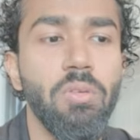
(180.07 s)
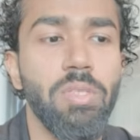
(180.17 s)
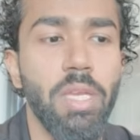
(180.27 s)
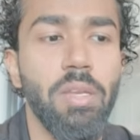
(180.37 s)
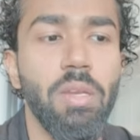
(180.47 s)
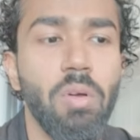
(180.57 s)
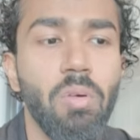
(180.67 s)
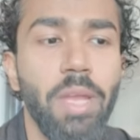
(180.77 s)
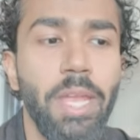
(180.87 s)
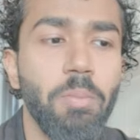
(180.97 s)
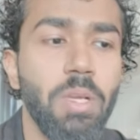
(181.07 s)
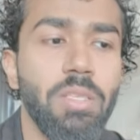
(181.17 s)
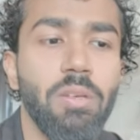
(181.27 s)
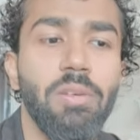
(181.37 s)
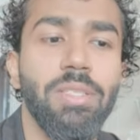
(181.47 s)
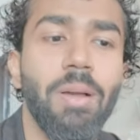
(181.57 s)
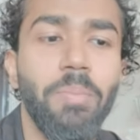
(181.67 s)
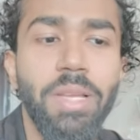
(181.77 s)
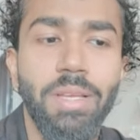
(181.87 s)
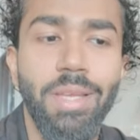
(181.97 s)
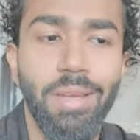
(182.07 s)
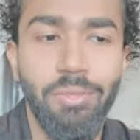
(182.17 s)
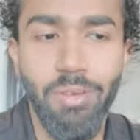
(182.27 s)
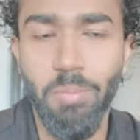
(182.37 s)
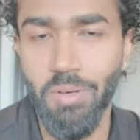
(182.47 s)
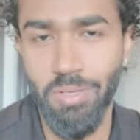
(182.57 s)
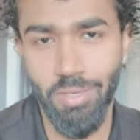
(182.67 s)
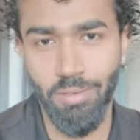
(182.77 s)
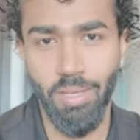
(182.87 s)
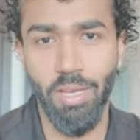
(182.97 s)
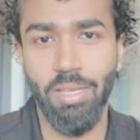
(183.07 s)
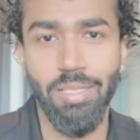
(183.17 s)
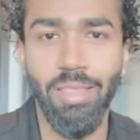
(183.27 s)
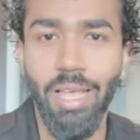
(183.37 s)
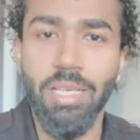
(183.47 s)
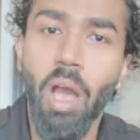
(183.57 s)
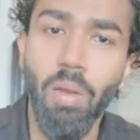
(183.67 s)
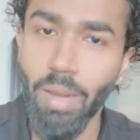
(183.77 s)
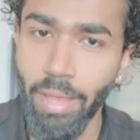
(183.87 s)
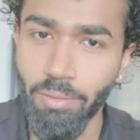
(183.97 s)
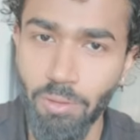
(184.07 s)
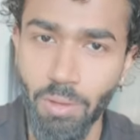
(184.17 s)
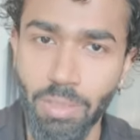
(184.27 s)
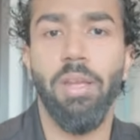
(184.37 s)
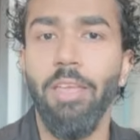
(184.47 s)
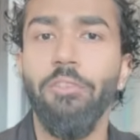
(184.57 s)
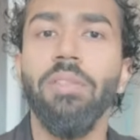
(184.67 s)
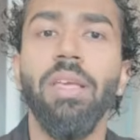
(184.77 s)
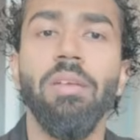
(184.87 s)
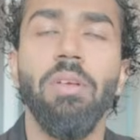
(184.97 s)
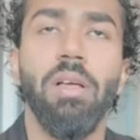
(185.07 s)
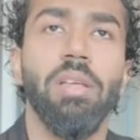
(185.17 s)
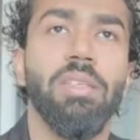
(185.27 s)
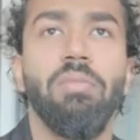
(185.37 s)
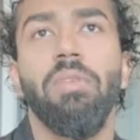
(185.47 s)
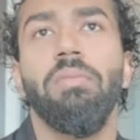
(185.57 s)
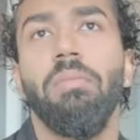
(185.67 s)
said no 8 months ago is completely a different person today, guys. And that's how life works. If you think someone